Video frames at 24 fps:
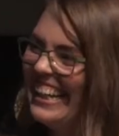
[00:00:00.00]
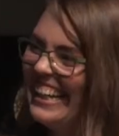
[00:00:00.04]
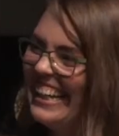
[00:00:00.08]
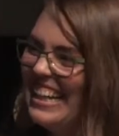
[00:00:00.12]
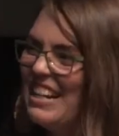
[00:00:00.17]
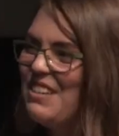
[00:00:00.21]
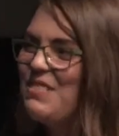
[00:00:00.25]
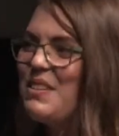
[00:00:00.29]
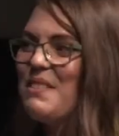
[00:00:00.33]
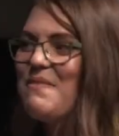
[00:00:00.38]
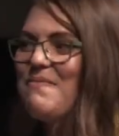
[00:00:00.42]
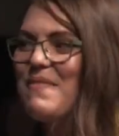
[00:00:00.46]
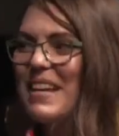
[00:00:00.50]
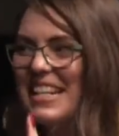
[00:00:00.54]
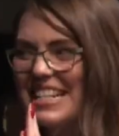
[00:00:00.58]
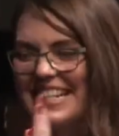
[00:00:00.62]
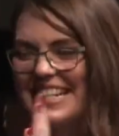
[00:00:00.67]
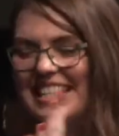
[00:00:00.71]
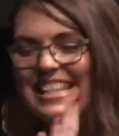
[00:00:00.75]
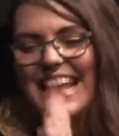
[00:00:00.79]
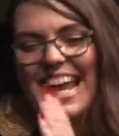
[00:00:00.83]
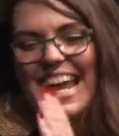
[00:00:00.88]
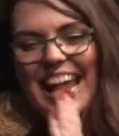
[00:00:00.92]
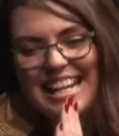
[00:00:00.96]
We
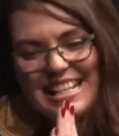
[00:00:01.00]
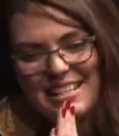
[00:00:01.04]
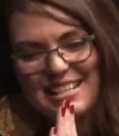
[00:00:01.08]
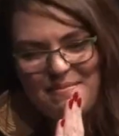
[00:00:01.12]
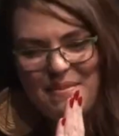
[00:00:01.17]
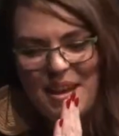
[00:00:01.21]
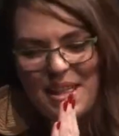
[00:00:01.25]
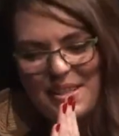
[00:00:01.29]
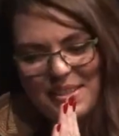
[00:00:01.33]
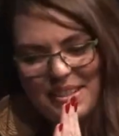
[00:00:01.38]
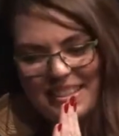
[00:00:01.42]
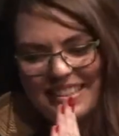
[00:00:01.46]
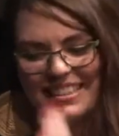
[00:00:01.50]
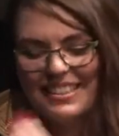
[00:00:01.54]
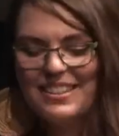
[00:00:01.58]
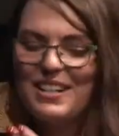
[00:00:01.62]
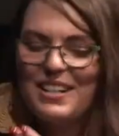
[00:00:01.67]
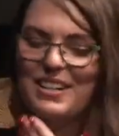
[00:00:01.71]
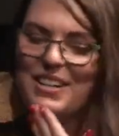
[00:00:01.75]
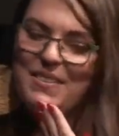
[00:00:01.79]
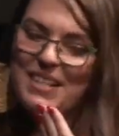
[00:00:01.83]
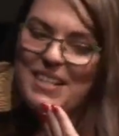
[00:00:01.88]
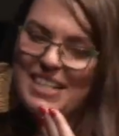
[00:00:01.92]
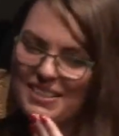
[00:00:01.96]
mentioned the
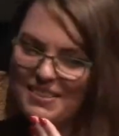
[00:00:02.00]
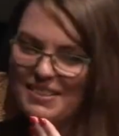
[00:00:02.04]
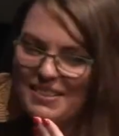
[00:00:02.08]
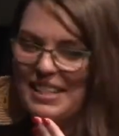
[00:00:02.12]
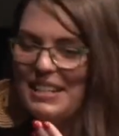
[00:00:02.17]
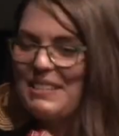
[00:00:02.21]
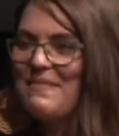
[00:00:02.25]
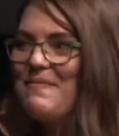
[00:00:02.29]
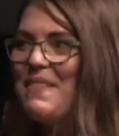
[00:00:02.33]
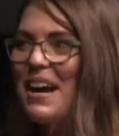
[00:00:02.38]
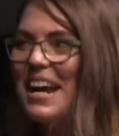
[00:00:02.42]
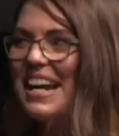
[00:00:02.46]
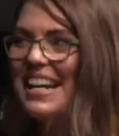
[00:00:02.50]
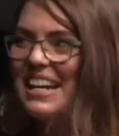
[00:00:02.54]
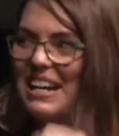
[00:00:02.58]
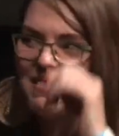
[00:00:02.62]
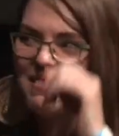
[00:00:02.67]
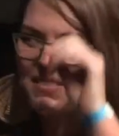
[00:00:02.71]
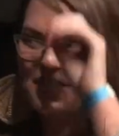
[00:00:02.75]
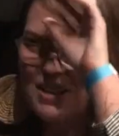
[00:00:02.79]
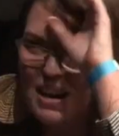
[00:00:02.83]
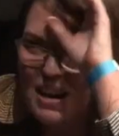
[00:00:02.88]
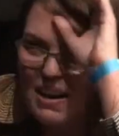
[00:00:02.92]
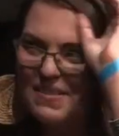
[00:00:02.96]
ex-mother-in-law, we're doing a
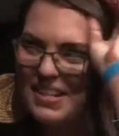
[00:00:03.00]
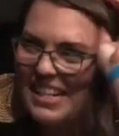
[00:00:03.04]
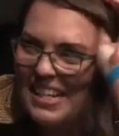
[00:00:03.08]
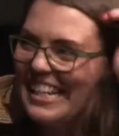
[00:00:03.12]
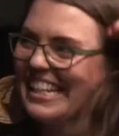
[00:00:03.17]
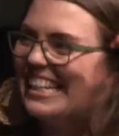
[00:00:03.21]
breakup drama.